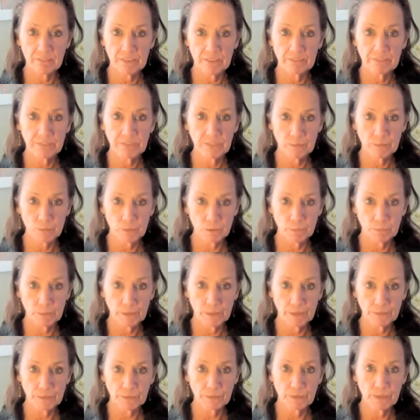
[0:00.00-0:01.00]
the femur
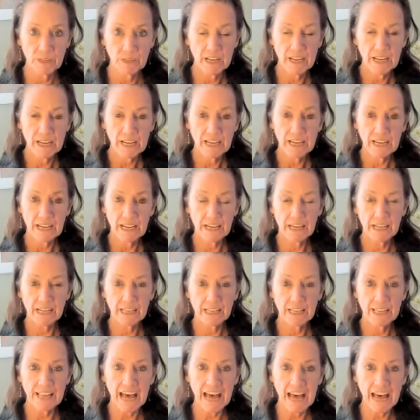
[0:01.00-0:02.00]
bone.
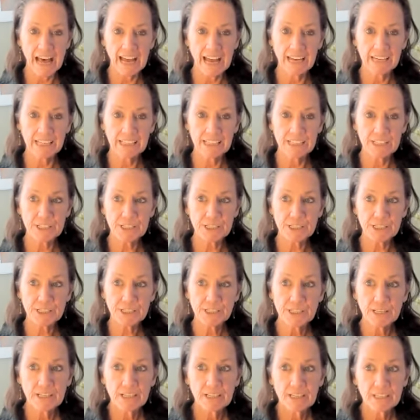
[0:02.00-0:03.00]
And that is
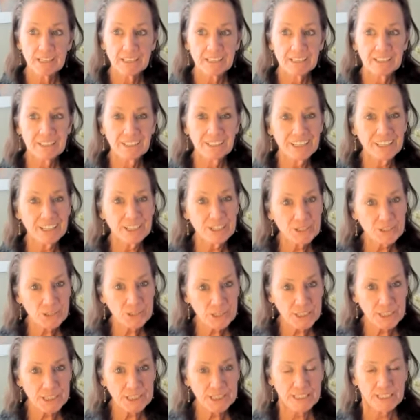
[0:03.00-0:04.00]

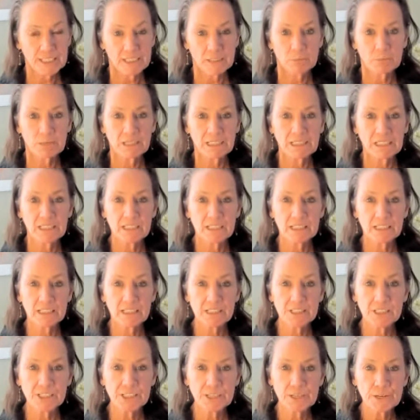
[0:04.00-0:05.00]
interesting
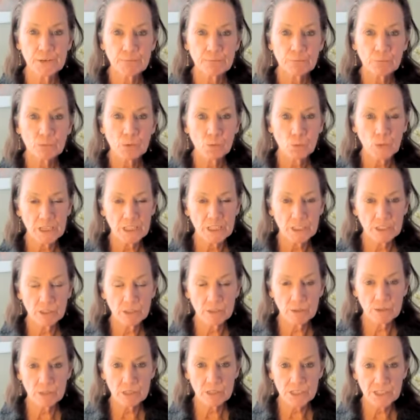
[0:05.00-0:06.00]
because when
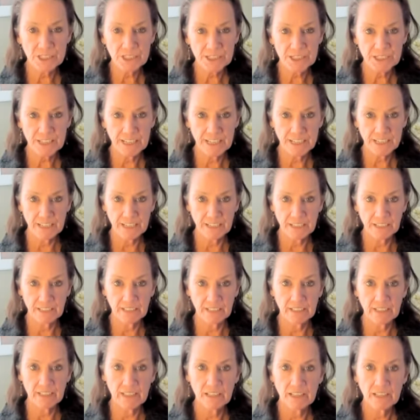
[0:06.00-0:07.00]
you're
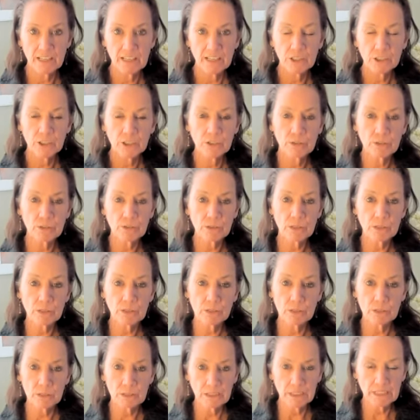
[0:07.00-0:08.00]
sitting,
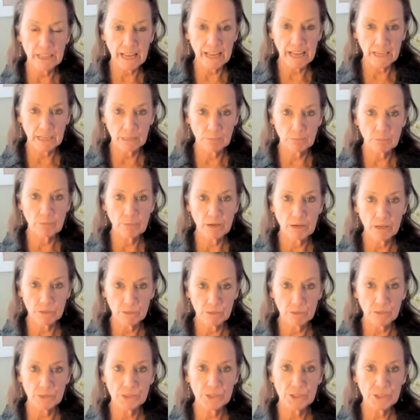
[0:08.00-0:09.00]
your leg
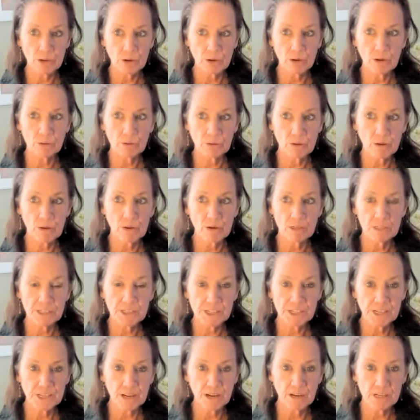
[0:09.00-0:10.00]
bones are
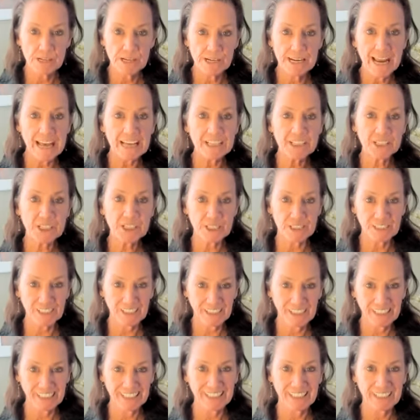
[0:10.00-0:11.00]

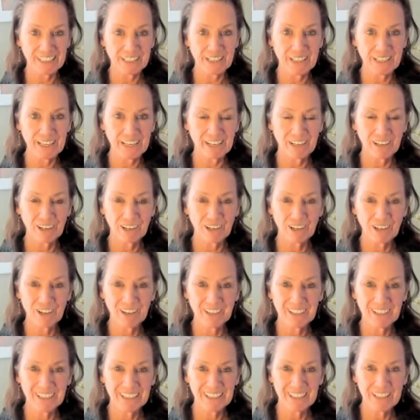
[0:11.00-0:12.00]
nestling in there,
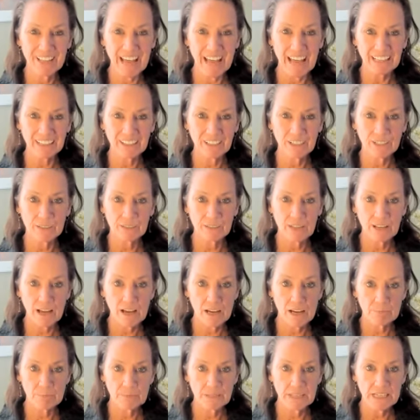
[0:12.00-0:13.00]
in that little
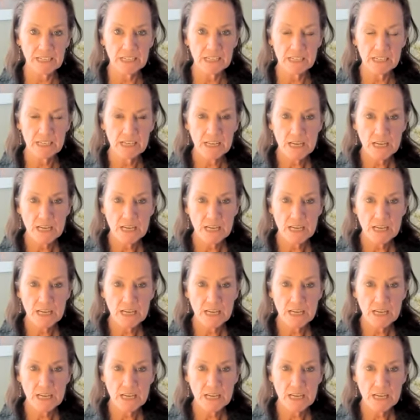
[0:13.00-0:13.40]
cubby,